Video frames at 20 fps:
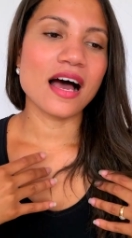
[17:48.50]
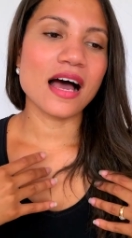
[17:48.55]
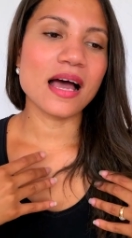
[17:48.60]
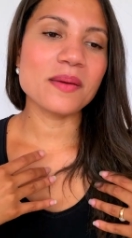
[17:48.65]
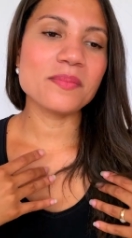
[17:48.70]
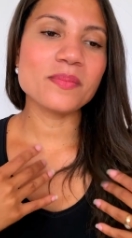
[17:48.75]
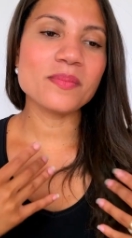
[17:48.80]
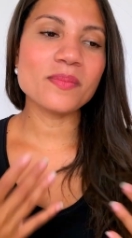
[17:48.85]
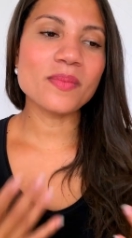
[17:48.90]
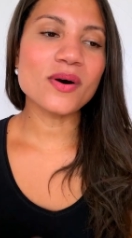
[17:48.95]

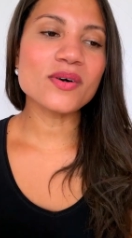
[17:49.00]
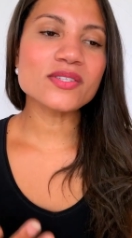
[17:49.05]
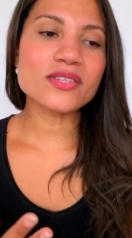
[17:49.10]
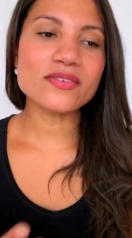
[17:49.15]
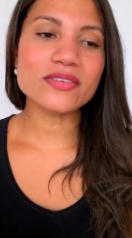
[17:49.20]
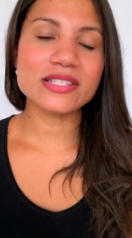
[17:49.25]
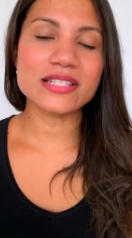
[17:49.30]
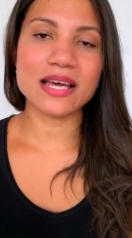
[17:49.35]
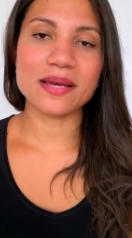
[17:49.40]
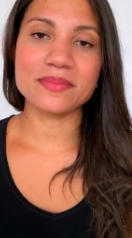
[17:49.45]
I most
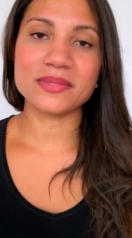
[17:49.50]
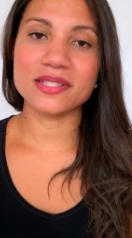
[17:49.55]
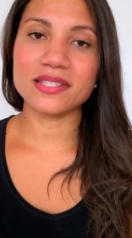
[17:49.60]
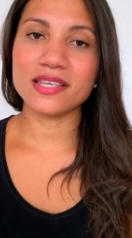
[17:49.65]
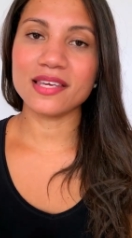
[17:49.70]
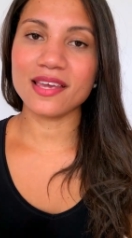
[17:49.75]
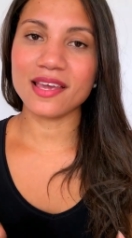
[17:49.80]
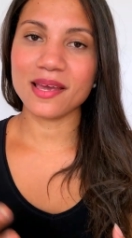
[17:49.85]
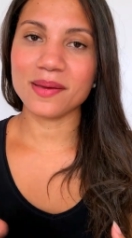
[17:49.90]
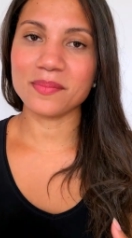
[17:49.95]
of the time
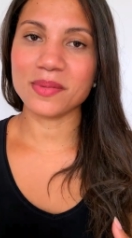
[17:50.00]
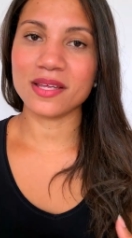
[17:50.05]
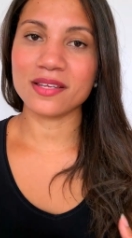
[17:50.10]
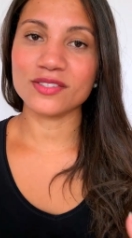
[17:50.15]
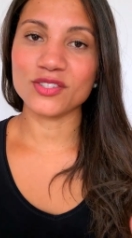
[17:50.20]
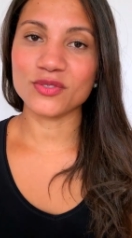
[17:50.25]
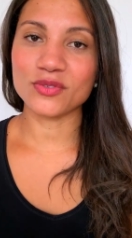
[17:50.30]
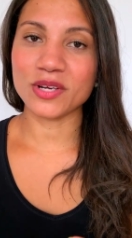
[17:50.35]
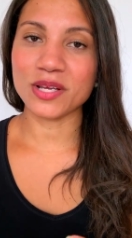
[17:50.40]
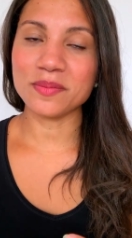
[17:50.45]
see him
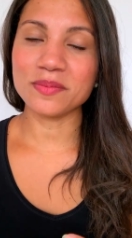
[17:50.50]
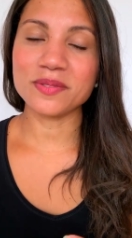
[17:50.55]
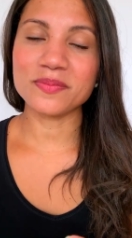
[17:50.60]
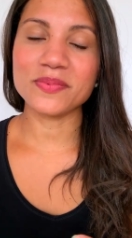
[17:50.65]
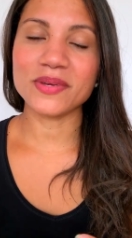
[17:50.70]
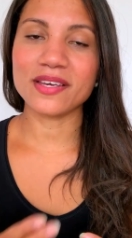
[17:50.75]
in dreams